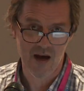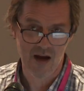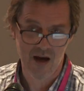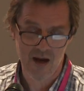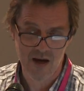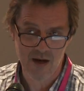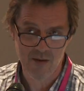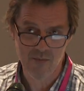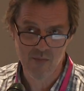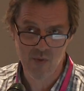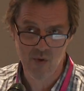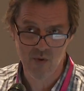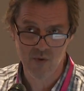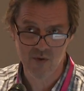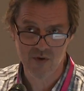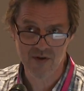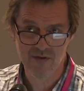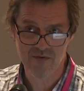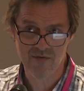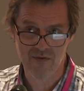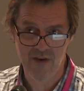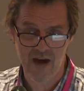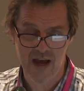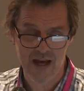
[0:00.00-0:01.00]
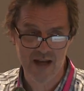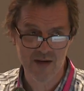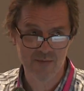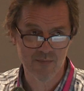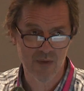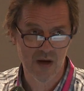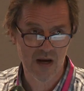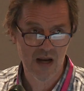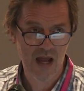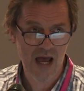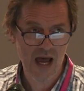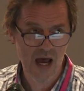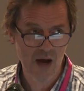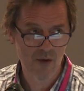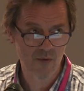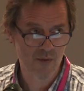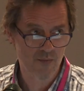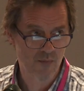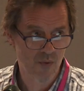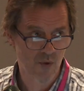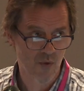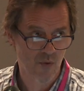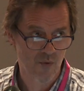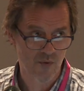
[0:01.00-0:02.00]
an important effect. But how
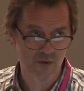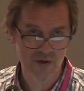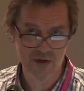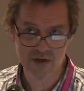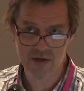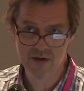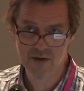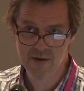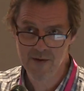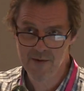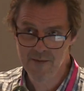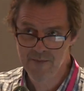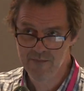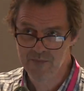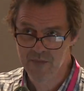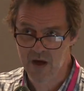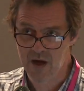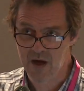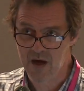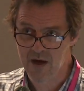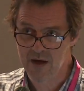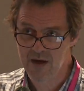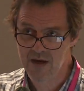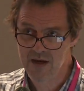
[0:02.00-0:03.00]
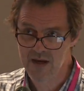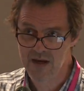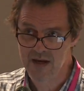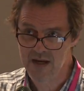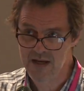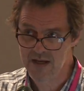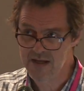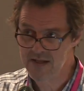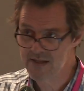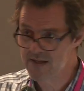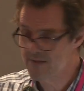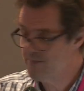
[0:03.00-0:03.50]
important uh, is